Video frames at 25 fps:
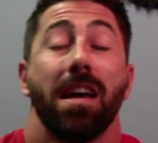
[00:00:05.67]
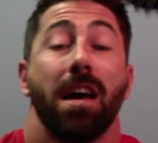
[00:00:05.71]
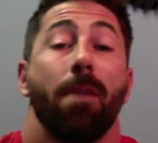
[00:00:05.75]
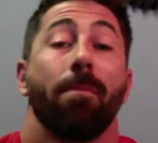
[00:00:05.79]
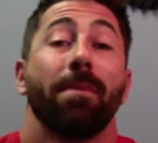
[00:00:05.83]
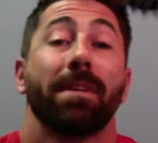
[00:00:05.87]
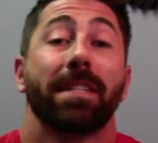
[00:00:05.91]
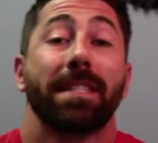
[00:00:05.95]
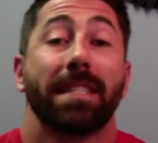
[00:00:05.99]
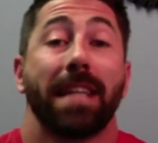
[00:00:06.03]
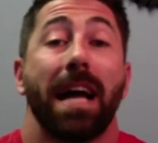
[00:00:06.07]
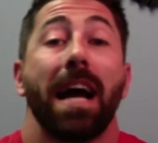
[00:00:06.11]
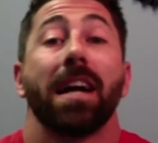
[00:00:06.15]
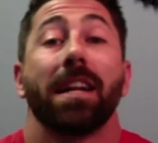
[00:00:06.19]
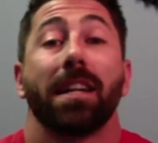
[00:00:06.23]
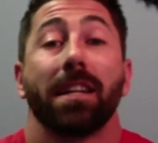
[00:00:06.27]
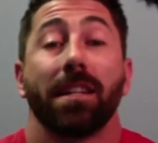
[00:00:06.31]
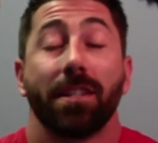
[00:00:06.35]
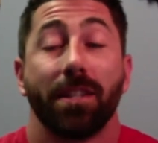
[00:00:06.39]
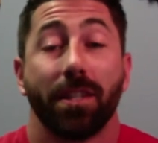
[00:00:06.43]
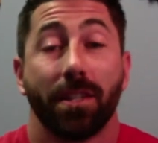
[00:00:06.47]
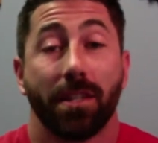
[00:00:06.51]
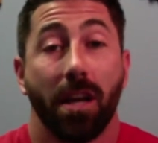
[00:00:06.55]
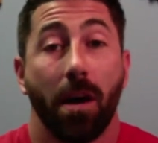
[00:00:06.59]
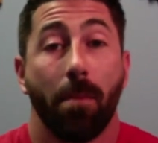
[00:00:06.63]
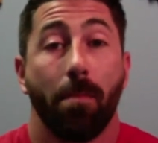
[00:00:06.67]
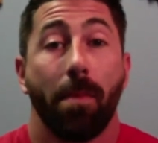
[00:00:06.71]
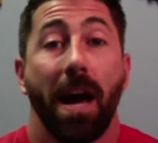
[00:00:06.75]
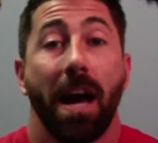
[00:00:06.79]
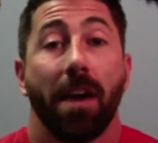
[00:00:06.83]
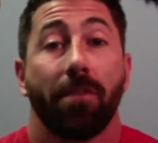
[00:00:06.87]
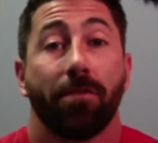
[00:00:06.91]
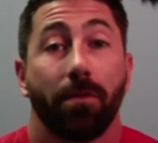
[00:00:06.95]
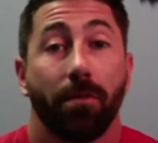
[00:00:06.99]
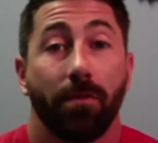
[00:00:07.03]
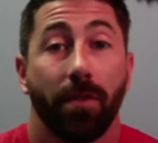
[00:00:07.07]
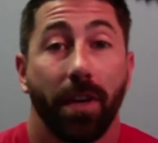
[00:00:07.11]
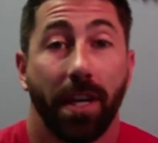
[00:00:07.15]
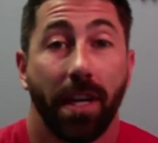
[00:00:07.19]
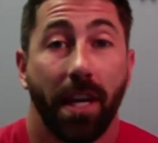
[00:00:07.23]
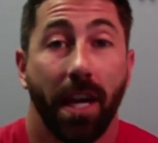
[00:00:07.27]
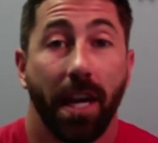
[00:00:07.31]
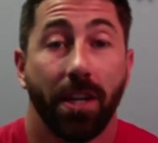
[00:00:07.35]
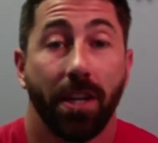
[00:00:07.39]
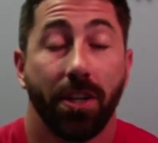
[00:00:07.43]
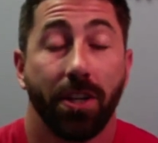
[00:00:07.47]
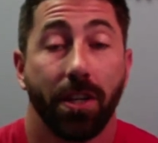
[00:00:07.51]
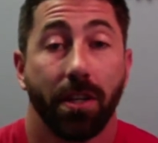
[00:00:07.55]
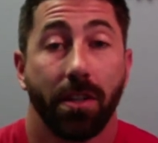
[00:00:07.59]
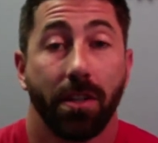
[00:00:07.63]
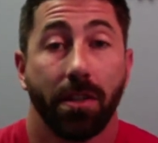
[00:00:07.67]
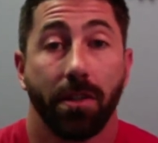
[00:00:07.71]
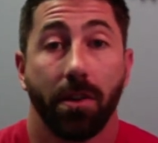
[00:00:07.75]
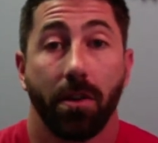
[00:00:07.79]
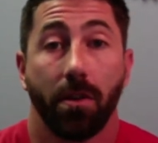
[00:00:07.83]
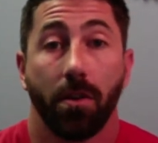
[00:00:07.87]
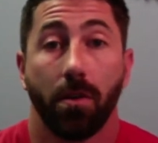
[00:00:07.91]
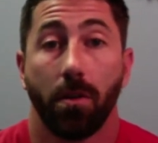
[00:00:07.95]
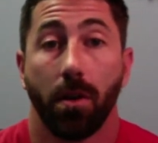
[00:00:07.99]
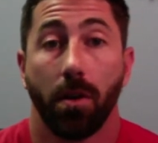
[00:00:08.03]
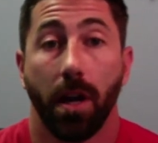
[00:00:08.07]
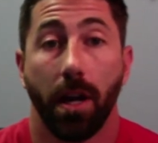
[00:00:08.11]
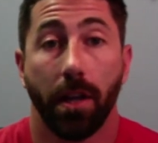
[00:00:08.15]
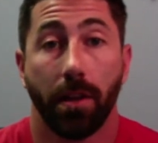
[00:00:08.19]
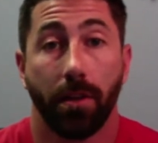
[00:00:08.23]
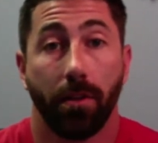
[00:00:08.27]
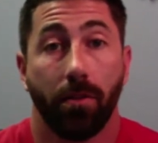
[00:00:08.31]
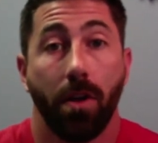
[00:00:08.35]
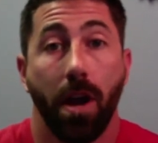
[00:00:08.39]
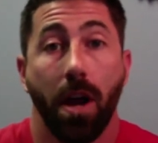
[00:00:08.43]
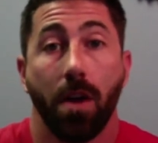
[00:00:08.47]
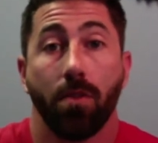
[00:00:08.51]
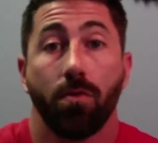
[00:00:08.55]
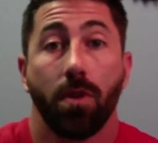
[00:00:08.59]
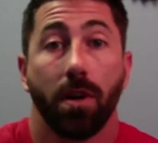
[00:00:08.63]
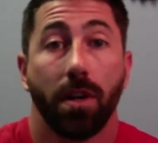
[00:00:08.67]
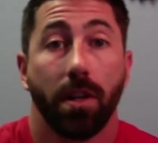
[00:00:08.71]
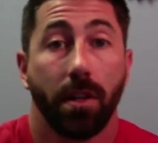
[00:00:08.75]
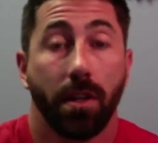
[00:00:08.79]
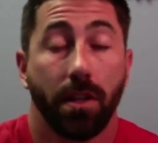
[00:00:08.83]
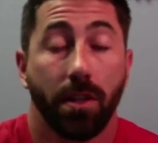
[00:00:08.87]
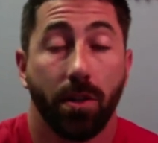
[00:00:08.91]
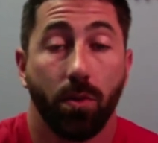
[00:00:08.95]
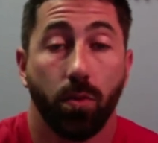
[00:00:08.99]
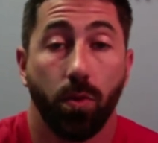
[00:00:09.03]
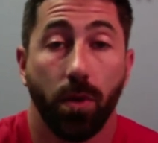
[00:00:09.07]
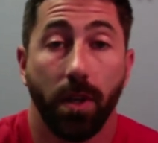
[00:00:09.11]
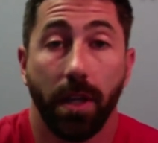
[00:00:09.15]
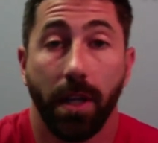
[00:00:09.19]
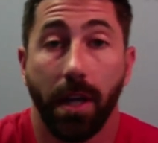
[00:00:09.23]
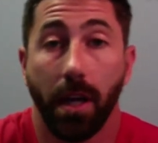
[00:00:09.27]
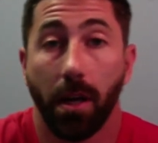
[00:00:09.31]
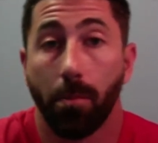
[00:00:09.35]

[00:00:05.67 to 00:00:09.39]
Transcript: I'm excited. Just got back from vacation, so I hit the ground running this week.